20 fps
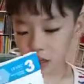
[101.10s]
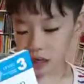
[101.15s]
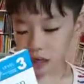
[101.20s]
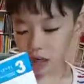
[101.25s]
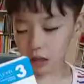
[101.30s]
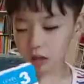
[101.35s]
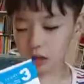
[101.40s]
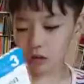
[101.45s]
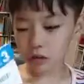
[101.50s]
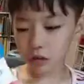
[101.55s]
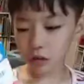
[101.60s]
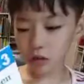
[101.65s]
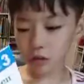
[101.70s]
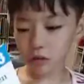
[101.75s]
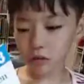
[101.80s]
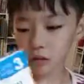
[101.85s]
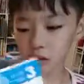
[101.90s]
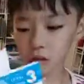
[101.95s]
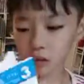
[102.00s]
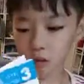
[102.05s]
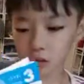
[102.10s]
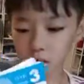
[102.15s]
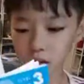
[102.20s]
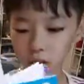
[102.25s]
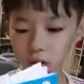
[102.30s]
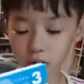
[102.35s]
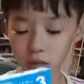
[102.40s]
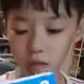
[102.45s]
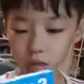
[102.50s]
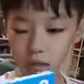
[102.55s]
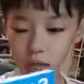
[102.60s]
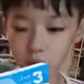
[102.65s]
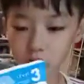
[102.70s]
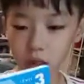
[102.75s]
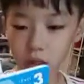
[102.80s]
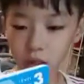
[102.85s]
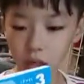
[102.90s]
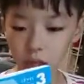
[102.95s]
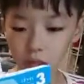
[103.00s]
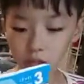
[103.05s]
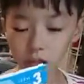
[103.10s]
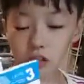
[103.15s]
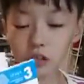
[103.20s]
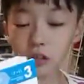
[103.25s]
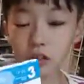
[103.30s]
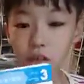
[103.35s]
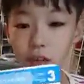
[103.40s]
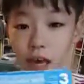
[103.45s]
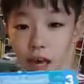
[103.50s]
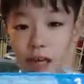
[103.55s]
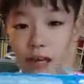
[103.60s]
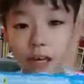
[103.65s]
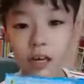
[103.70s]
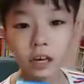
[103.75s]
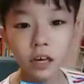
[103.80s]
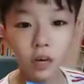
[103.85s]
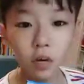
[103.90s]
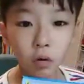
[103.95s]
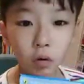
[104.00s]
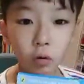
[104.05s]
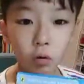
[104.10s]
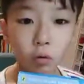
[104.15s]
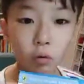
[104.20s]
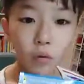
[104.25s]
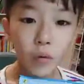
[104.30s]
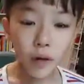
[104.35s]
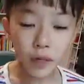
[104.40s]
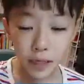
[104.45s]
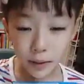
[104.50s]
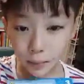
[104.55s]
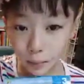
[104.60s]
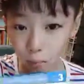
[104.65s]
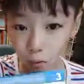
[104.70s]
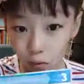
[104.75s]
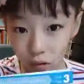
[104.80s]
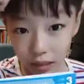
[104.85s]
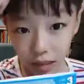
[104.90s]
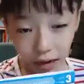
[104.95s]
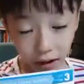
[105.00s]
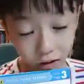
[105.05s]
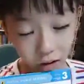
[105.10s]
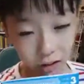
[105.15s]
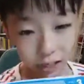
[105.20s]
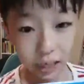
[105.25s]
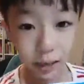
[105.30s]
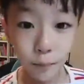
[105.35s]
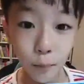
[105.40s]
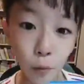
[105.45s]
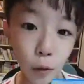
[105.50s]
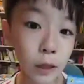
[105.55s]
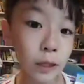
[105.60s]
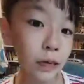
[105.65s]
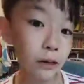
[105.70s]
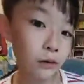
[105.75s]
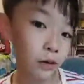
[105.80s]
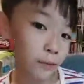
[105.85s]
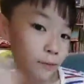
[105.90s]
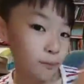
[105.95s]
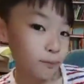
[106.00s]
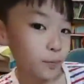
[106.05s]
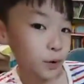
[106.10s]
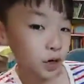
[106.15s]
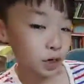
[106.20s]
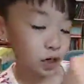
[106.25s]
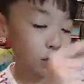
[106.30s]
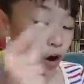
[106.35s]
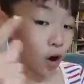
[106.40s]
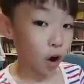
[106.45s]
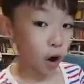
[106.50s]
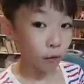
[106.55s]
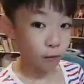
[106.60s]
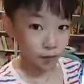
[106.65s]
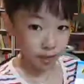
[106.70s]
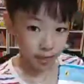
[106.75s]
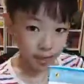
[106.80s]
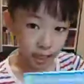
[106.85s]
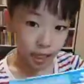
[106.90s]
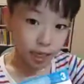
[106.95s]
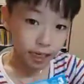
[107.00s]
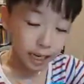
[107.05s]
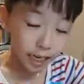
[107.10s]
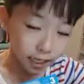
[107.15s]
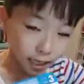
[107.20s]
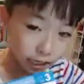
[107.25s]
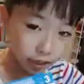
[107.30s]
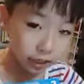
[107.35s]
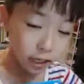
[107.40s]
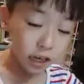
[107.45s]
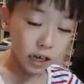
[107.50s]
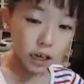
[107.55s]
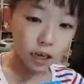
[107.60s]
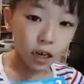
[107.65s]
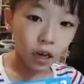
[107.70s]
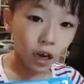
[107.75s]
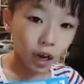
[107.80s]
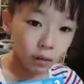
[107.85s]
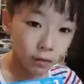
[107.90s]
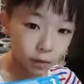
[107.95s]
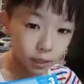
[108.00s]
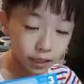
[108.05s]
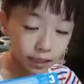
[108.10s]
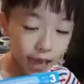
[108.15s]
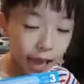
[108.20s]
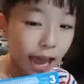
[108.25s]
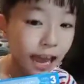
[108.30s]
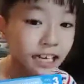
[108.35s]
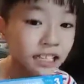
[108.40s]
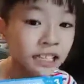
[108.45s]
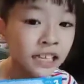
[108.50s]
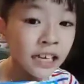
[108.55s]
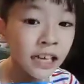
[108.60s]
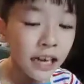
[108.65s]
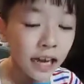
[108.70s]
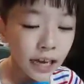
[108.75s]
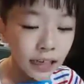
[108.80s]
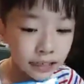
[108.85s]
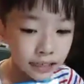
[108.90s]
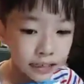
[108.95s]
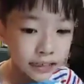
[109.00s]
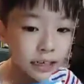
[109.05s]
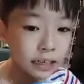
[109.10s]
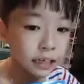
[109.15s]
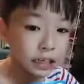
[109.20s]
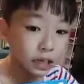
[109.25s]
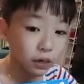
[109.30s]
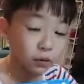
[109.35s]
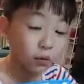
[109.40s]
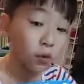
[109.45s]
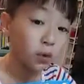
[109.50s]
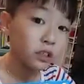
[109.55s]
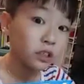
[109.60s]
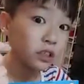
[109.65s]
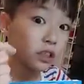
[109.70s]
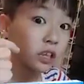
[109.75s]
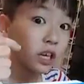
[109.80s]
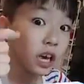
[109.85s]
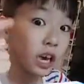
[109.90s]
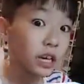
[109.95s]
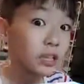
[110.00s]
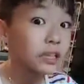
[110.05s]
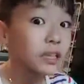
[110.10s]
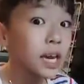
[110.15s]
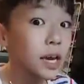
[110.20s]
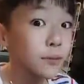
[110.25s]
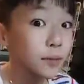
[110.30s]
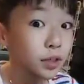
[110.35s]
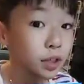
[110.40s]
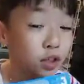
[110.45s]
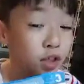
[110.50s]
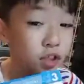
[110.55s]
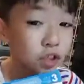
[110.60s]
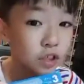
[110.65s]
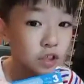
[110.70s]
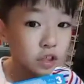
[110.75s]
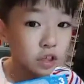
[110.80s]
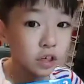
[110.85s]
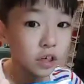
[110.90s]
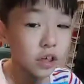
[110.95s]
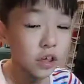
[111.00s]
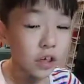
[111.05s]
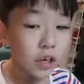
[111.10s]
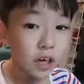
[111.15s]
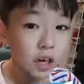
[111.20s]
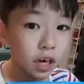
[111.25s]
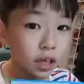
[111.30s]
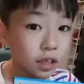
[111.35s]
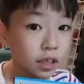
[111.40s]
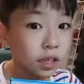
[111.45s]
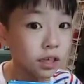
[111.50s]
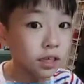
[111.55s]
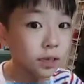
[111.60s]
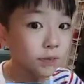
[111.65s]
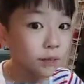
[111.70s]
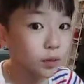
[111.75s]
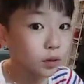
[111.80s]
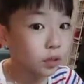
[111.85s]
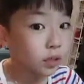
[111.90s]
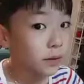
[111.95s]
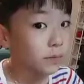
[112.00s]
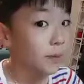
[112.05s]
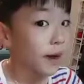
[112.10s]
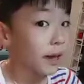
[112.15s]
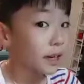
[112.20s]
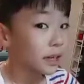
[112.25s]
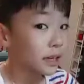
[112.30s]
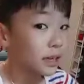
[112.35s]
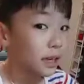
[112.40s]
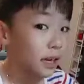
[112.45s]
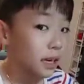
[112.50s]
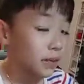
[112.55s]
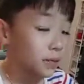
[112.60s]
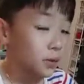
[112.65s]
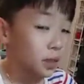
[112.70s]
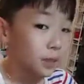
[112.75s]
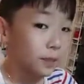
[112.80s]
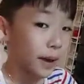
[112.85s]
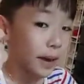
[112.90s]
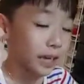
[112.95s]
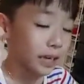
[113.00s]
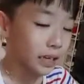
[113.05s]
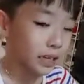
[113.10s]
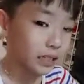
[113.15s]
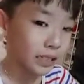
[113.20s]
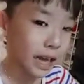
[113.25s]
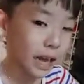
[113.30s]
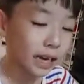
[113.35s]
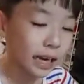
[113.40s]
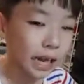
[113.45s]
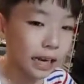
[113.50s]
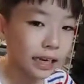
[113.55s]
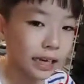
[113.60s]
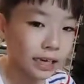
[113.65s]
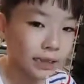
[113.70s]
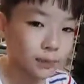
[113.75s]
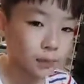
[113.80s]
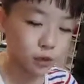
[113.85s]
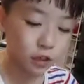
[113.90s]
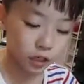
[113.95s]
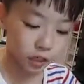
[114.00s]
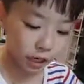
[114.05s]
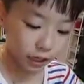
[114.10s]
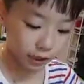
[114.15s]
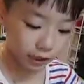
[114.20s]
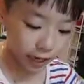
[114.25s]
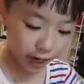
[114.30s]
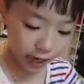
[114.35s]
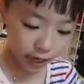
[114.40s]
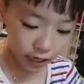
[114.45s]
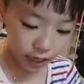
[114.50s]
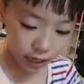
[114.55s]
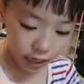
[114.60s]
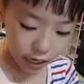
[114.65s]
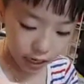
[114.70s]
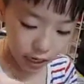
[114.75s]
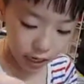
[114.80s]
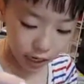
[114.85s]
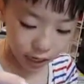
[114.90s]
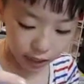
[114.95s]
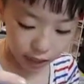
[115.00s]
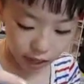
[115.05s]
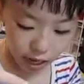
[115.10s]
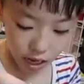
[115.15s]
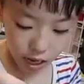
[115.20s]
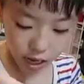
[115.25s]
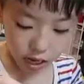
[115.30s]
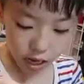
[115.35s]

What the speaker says: And also then when he pulled out a bird off his cut and off his hat and said his name is Oscar. And then he put it back in his hat, and he put his hat in